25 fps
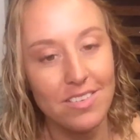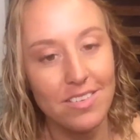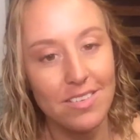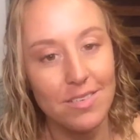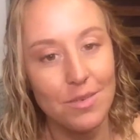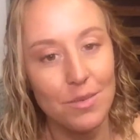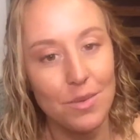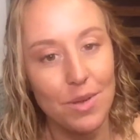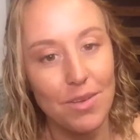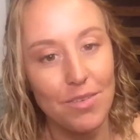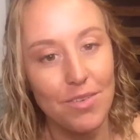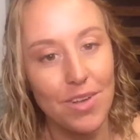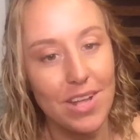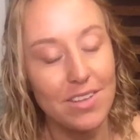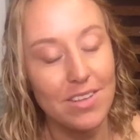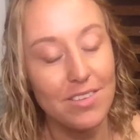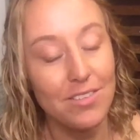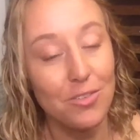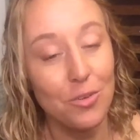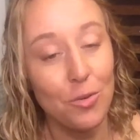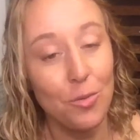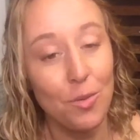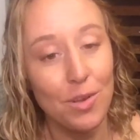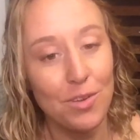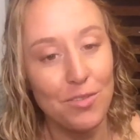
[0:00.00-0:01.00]
We have had
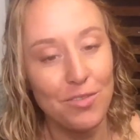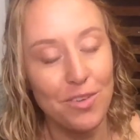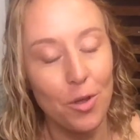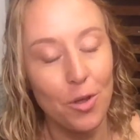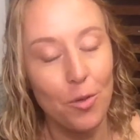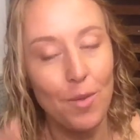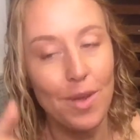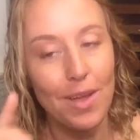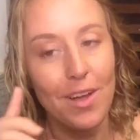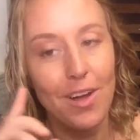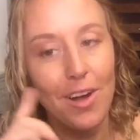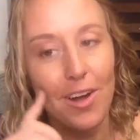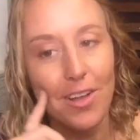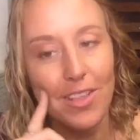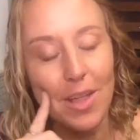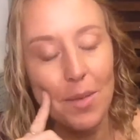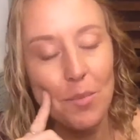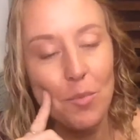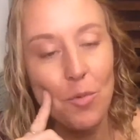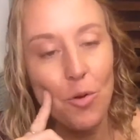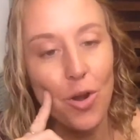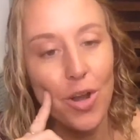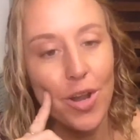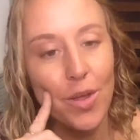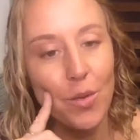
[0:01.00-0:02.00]
so much fun. Oh my God, that
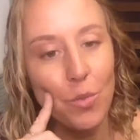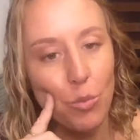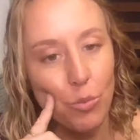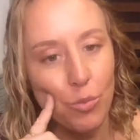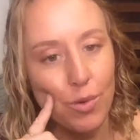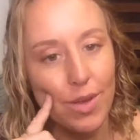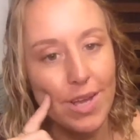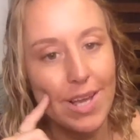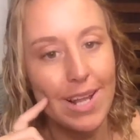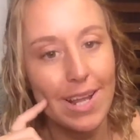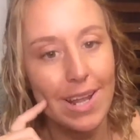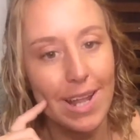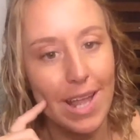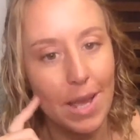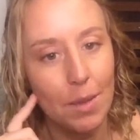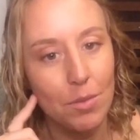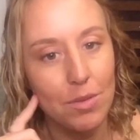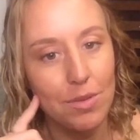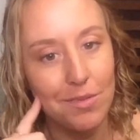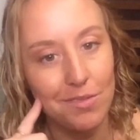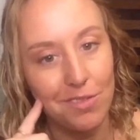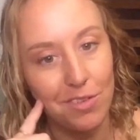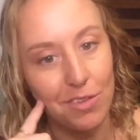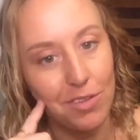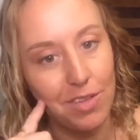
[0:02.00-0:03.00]
morning when we climbed
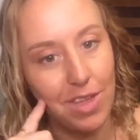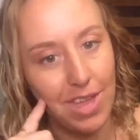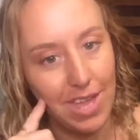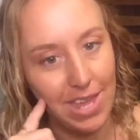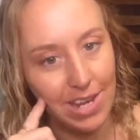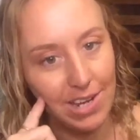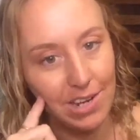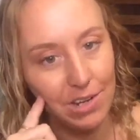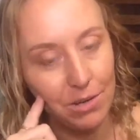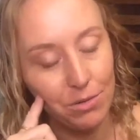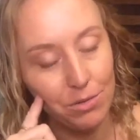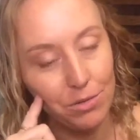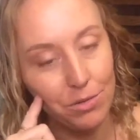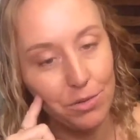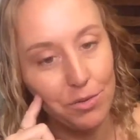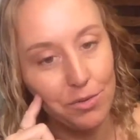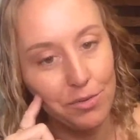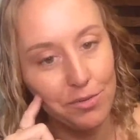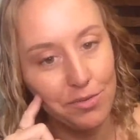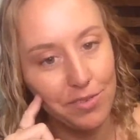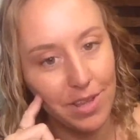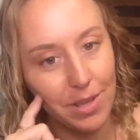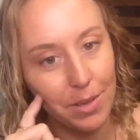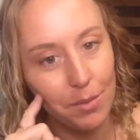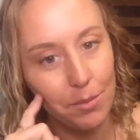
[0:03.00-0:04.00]
the volcano to
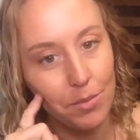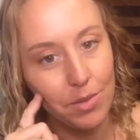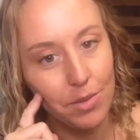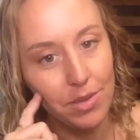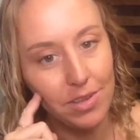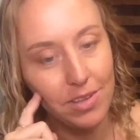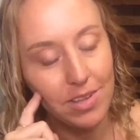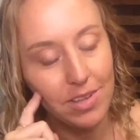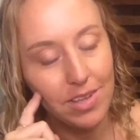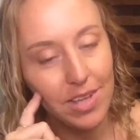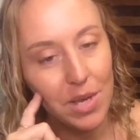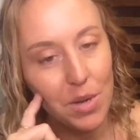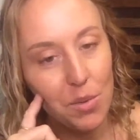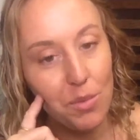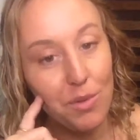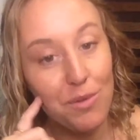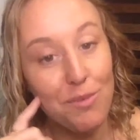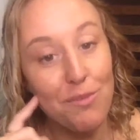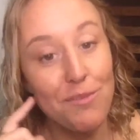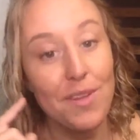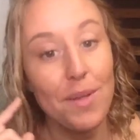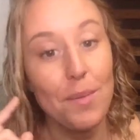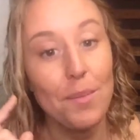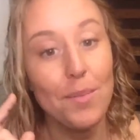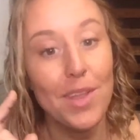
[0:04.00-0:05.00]
film, we
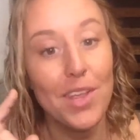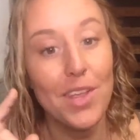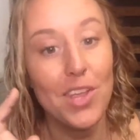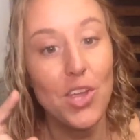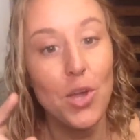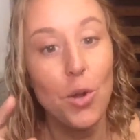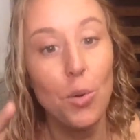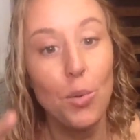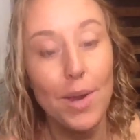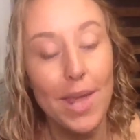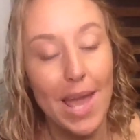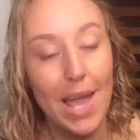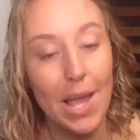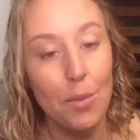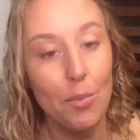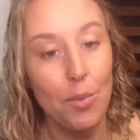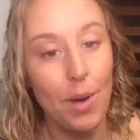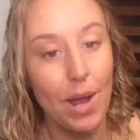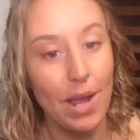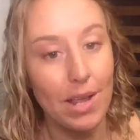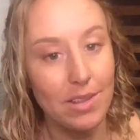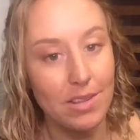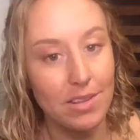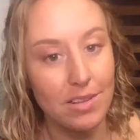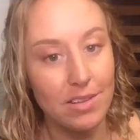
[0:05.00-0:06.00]
filmed the yoni egg
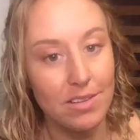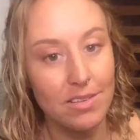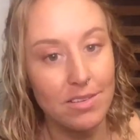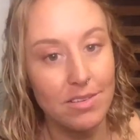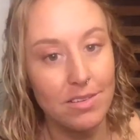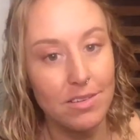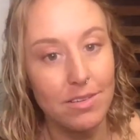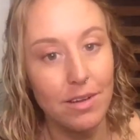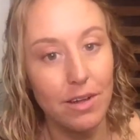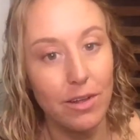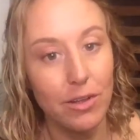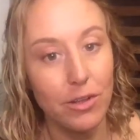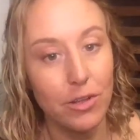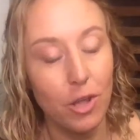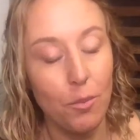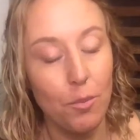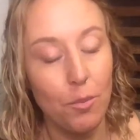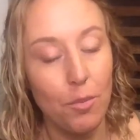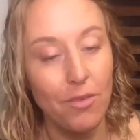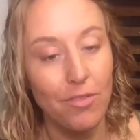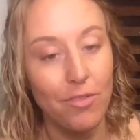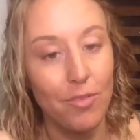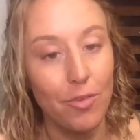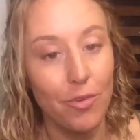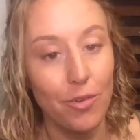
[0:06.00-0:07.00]
practice on top
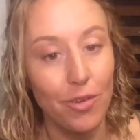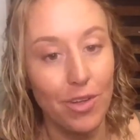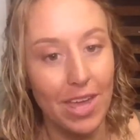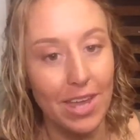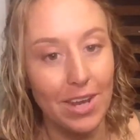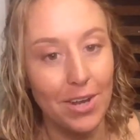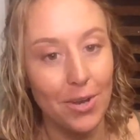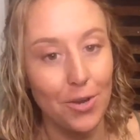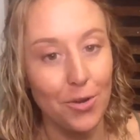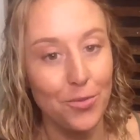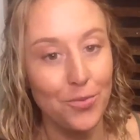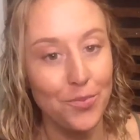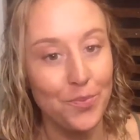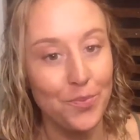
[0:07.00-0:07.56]
of the volcano.